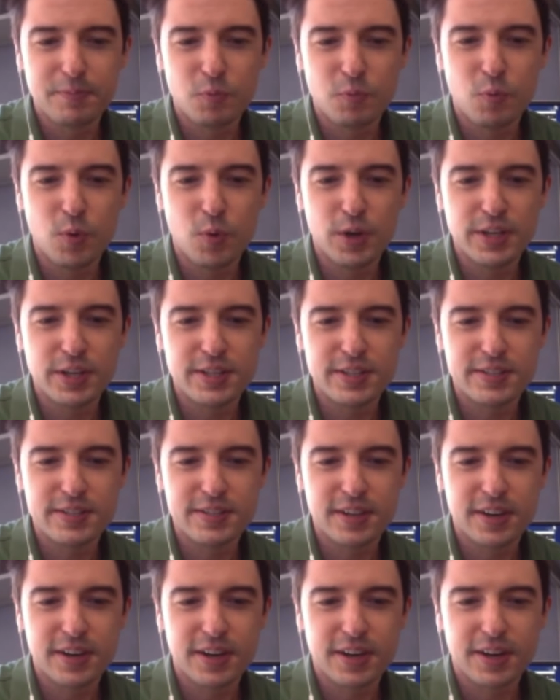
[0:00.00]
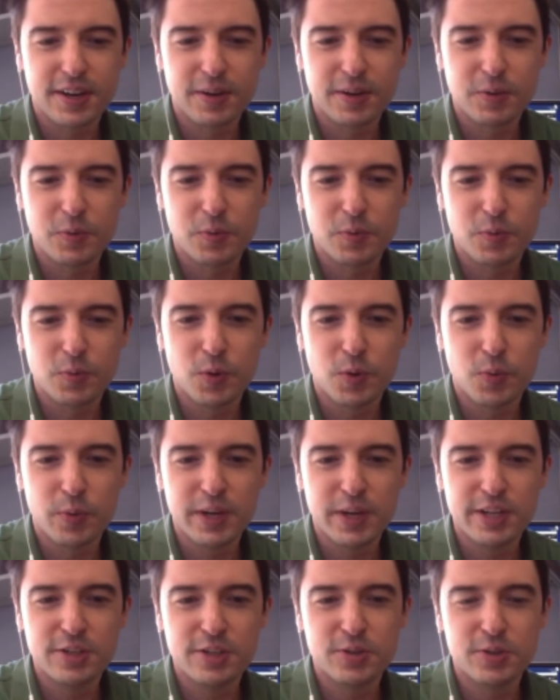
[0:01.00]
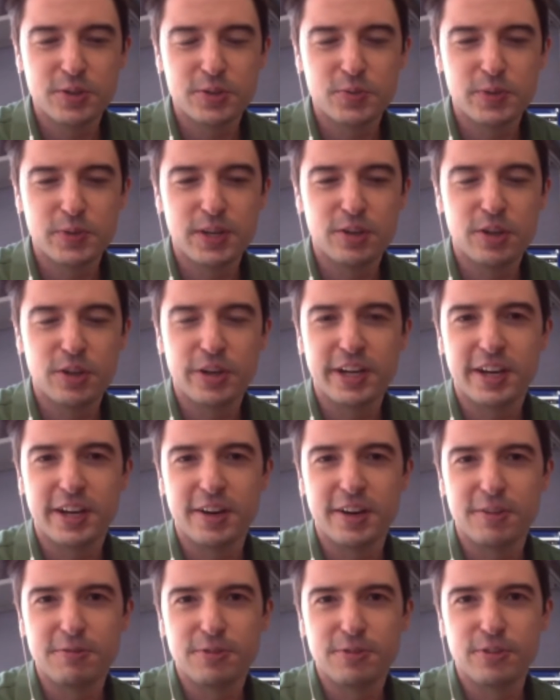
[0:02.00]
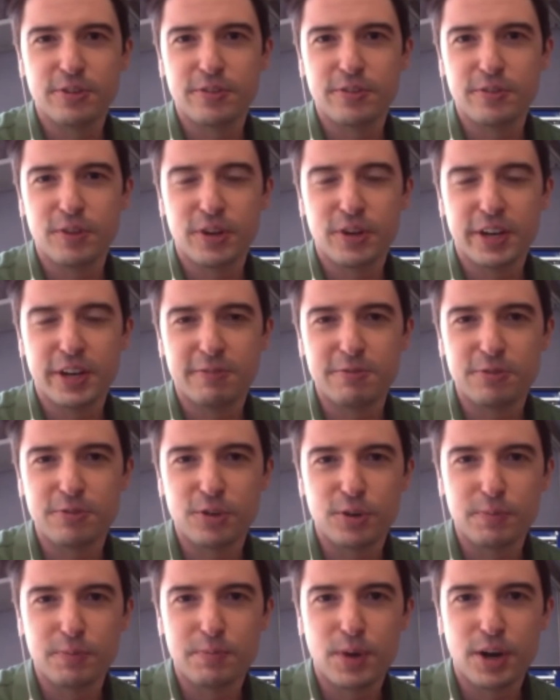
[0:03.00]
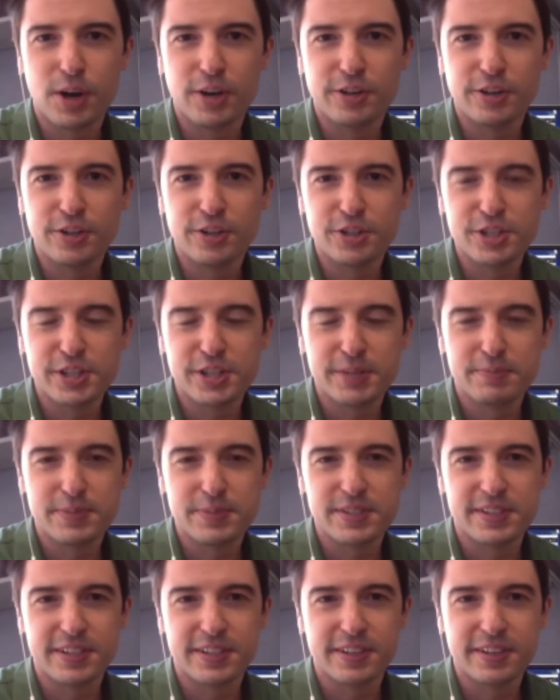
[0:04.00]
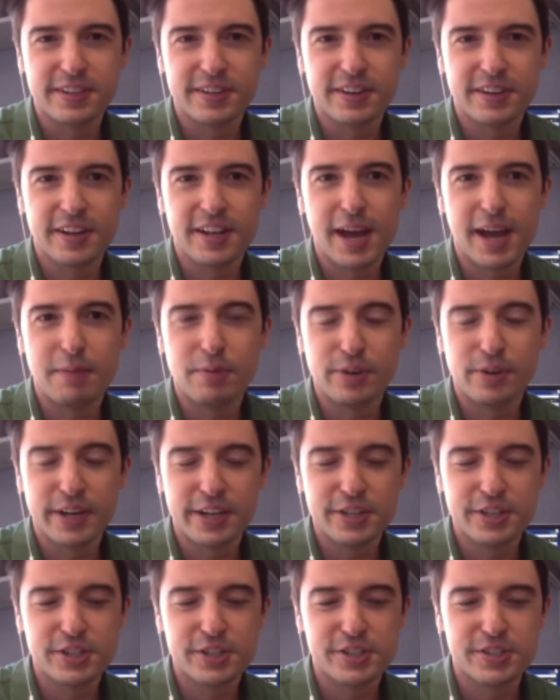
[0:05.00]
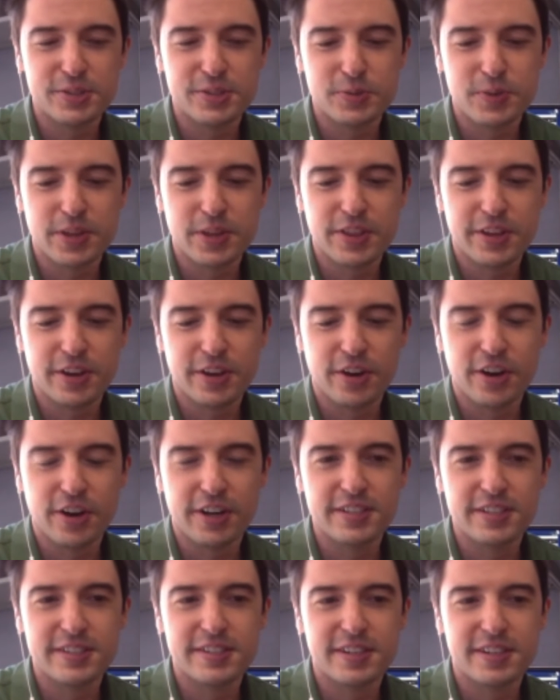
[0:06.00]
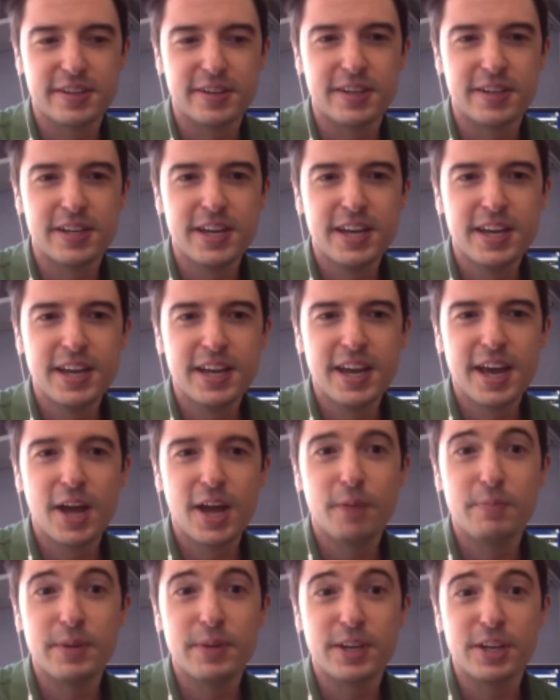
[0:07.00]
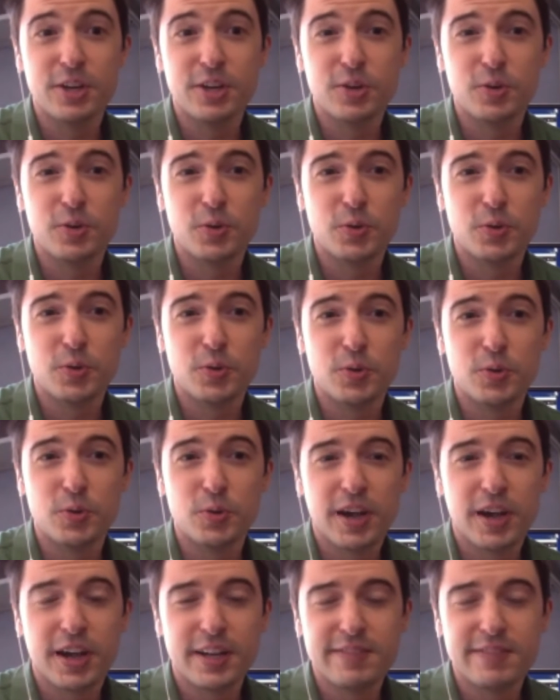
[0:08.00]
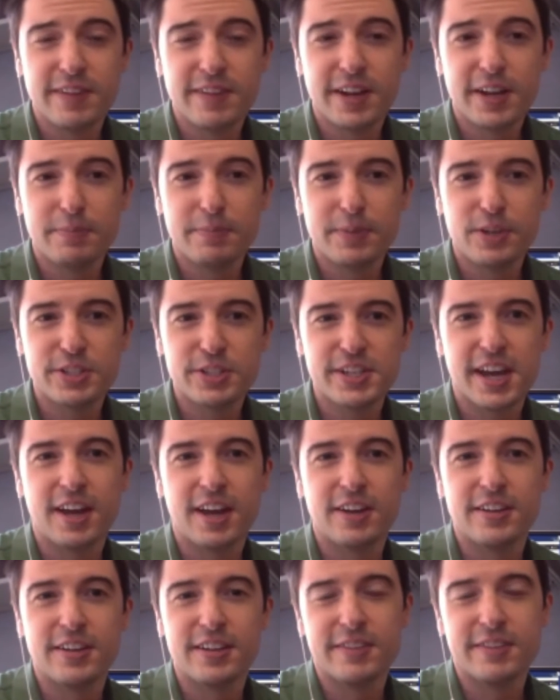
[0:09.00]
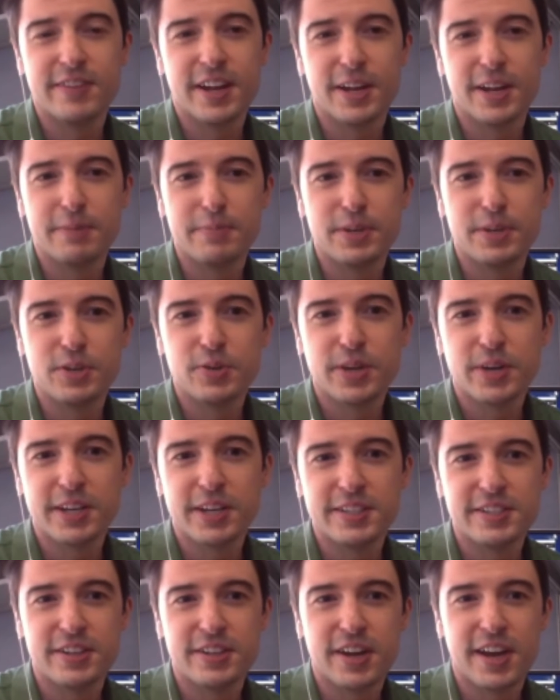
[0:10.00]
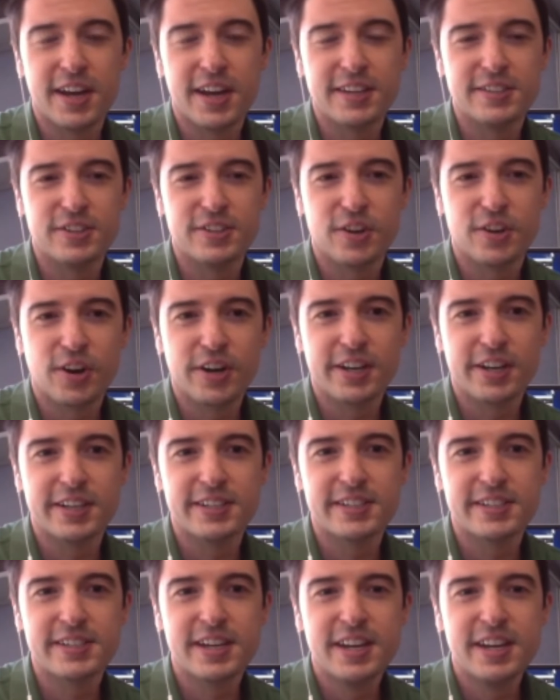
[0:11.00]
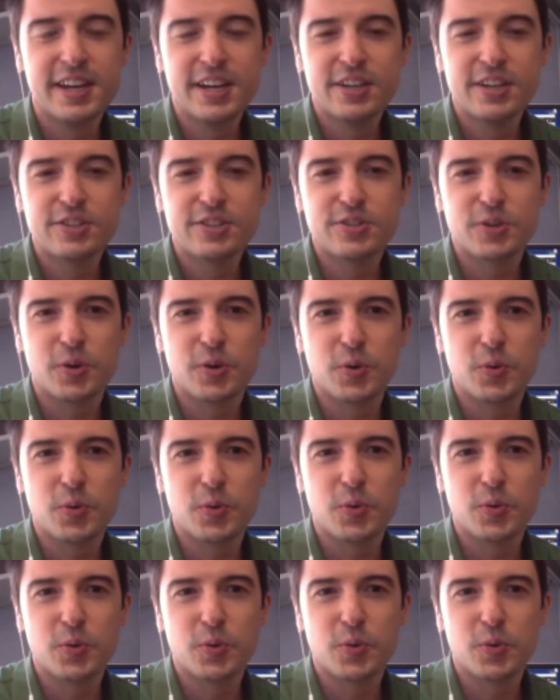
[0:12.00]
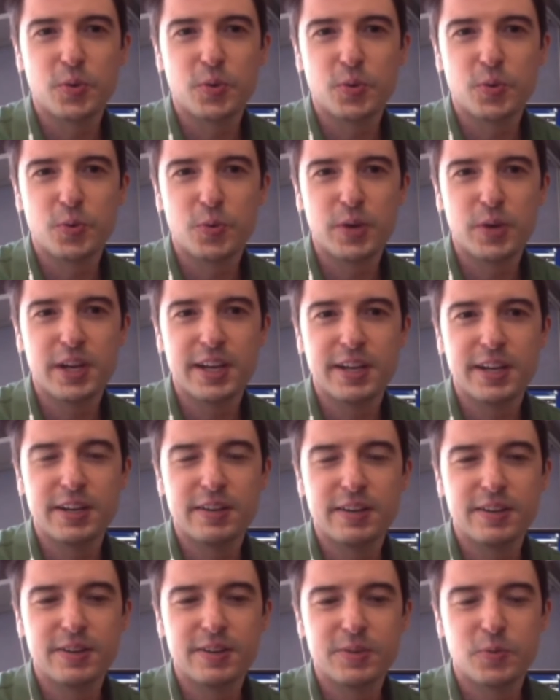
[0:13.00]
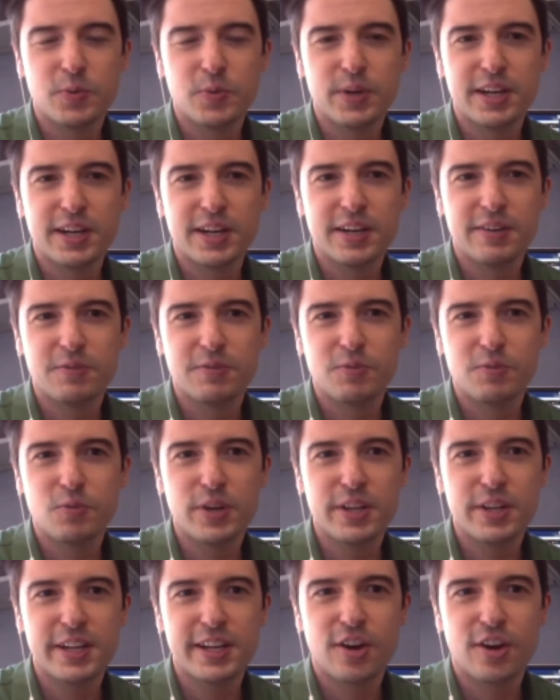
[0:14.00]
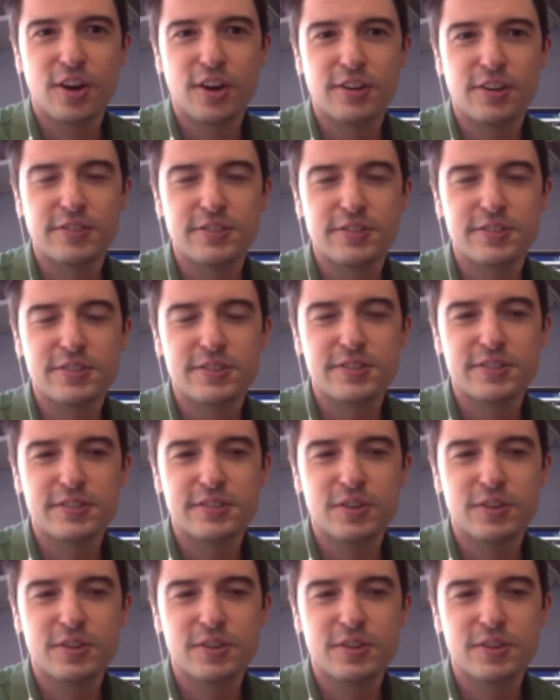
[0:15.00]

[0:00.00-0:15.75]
what we do is we're looking for partnerships and collaborations with the artists and helping you develop your sound and develop you as an artist. So we really aren't